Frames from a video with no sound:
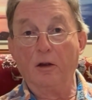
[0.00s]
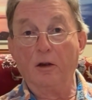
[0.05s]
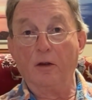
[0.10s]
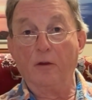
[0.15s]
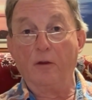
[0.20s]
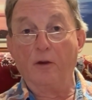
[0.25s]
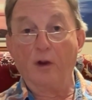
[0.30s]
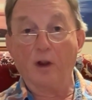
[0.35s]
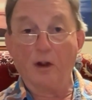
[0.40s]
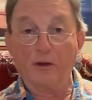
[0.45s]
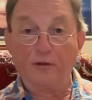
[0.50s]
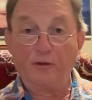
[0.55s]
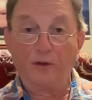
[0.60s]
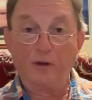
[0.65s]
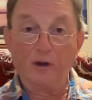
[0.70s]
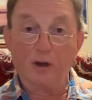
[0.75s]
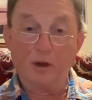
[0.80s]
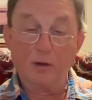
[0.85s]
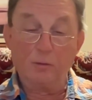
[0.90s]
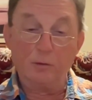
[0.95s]
The last
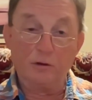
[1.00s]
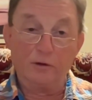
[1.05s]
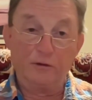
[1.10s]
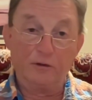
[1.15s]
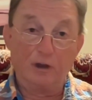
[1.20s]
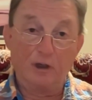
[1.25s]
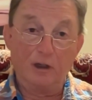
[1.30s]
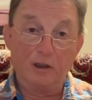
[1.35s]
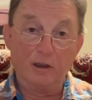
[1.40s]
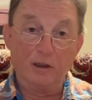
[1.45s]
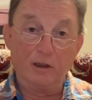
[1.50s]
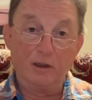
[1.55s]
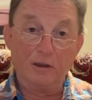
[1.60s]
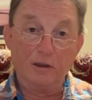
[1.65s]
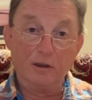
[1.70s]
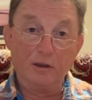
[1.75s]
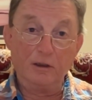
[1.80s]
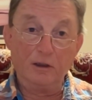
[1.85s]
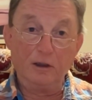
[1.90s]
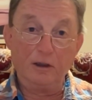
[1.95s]
thing I will say
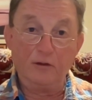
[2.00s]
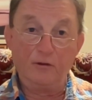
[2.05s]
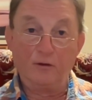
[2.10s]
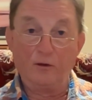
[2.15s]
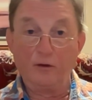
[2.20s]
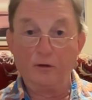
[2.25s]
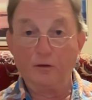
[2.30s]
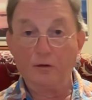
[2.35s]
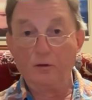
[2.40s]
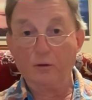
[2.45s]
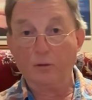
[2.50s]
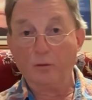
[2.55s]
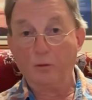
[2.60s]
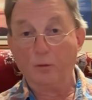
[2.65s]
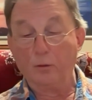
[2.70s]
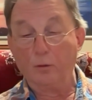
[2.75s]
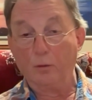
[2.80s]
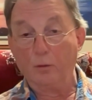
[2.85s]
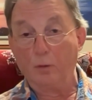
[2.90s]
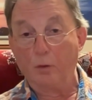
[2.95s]
is that
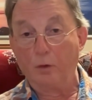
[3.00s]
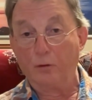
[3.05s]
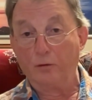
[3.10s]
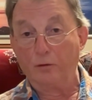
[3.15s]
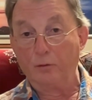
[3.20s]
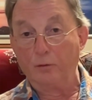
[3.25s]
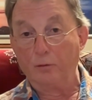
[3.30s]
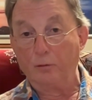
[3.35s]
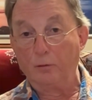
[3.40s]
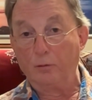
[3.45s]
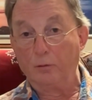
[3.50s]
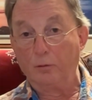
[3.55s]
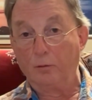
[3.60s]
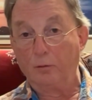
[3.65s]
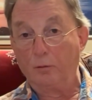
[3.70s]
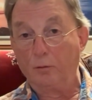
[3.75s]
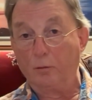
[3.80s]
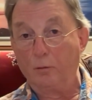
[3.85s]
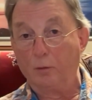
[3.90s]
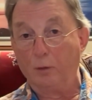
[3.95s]
what
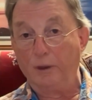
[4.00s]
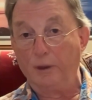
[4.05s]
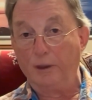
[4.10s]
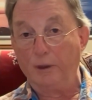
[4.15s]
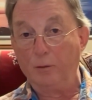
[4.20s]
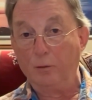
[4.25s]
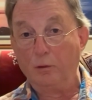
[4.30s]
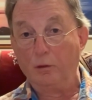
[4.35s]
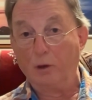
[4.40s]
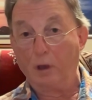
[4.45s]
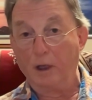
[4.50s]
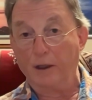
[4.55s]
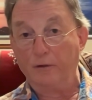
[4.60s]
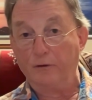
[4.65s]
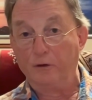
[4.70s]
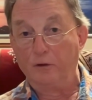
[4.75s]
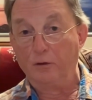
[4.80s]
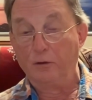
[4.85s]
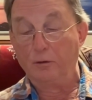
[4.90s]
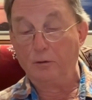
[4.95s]
we would like
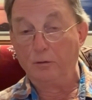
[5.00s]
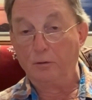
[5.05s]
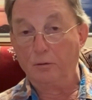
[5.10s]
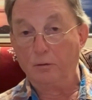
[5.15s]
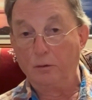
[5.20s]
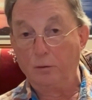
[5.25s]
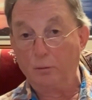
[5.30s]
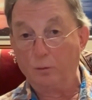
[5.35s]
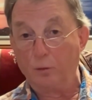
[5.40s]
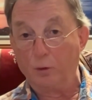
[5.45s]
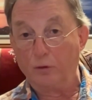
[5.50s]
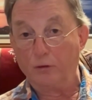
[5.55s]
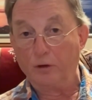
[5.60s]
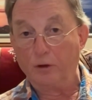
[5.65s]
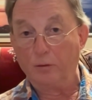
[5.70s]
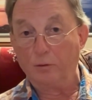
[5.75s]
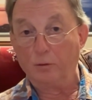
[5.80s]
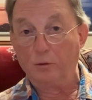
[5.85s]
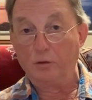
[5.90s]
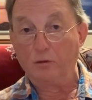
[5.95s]
to do, and what
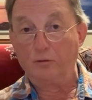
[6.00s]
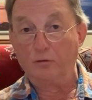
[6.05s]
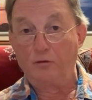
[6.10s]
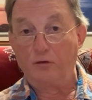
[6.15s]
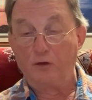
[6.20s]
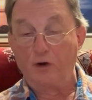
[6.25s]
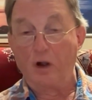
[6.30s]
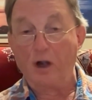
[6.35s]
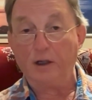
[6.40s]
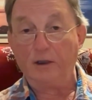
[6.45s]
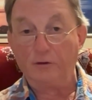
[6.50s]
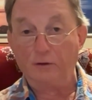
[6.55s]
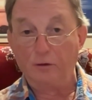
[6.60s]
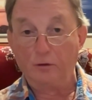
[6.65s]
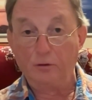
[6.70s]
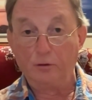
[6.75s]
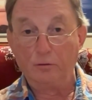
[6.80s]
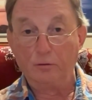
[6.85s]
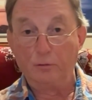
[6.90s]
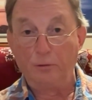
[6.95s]
I will try to
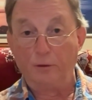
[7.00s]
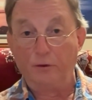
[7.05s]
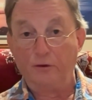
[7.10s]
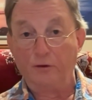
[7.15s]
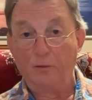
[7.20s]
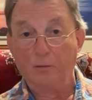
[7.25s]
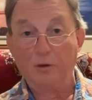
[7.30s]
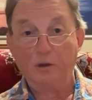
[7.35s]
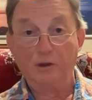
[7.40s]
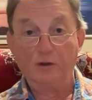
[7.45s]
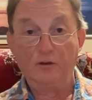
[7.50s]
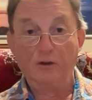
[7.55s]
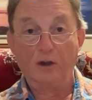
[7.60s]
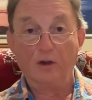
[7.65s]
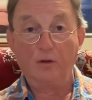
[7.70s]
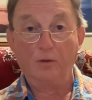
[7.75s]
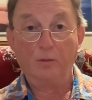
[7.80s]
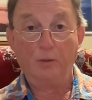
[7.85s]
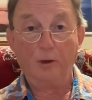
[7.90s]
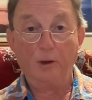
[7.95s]
do with somebody's
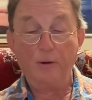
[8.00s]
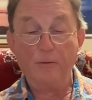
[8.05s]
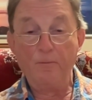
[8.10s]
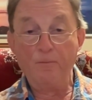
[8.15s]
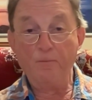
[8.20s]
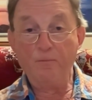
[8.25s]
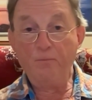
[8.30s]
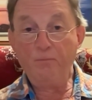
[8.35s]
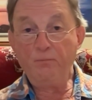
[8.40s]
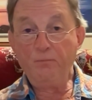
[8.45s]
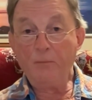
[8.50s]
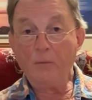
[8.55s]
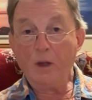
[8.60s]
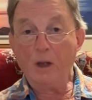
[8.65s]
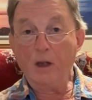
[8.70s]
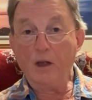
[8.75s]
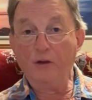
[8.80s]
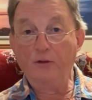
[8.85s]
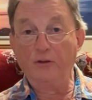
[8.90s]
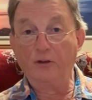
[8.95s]
help,
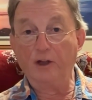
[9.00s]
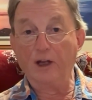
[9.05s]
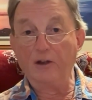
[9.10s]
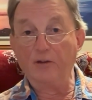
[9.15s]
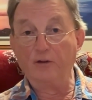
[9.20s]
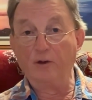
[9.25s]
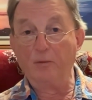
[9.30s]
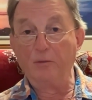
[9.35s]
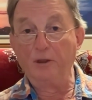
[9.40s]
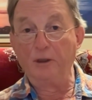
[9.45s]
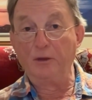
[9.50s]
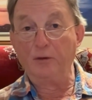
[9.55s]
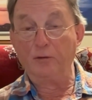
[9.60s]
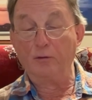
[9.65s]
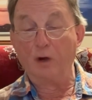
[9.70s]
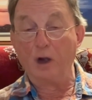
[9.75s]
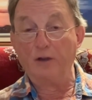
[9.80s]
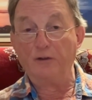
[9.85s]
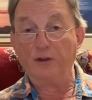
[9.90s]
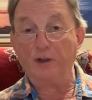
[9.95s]
is to get somebody to
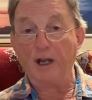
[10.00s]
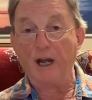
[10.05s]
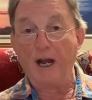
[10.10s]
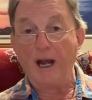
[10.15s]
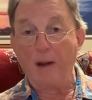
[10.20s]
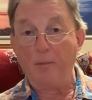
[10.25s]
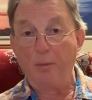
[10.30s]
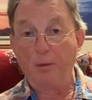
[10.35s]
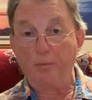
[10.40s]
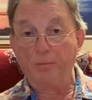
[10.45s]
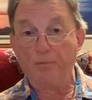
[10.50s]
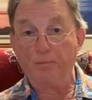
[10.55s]
write an app.